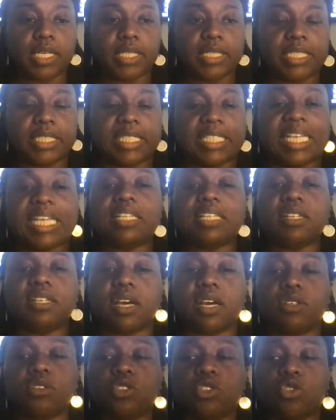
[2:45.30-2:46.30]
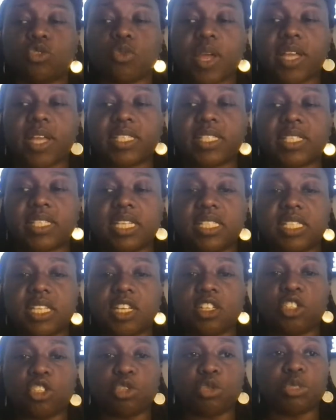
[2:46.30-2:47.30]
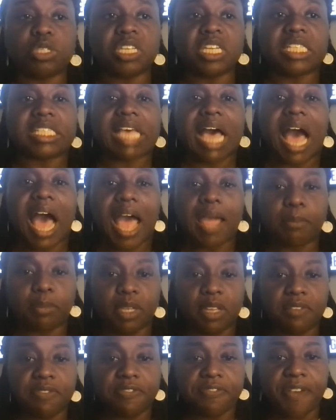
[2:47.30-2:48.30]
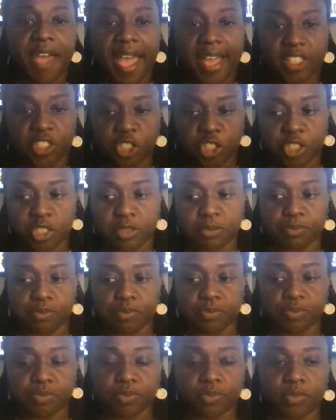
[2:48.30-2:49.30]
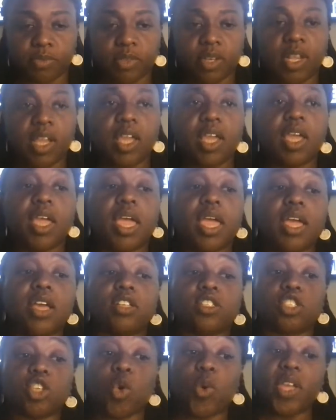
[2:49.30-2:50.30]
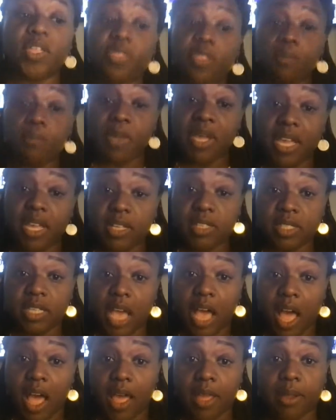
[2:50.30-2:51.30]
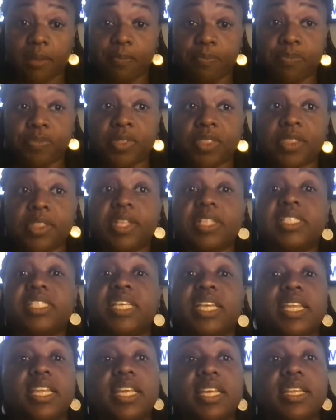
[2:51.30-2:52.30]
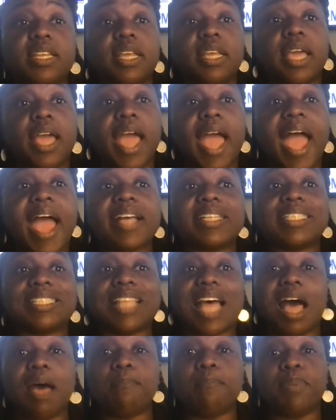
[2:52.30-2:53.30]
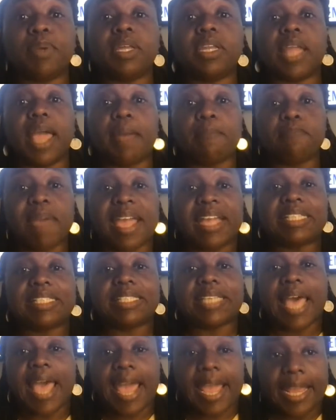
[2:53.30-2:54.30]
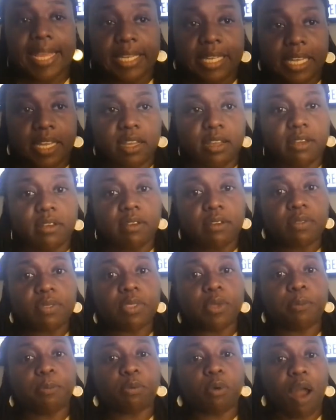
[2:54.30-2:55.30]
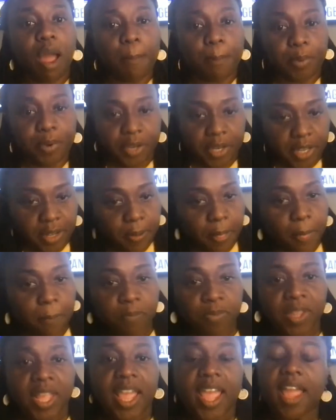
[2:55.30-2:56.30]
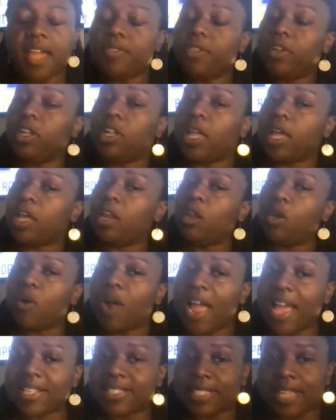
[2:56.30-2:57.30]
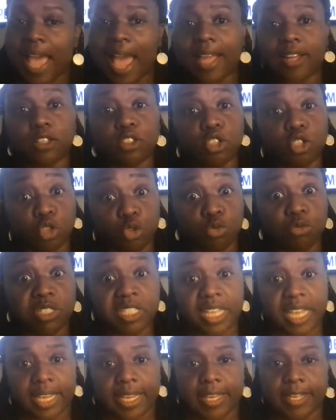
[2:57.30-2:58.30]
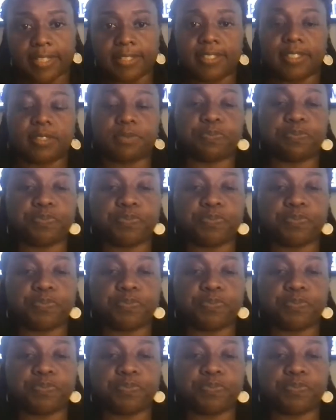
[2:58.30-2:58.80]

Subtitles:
didn't address these issues in a timely fashion. So in the meantime, the tenant has not been maintaining the property, and the landlord has gotten 2 tickets.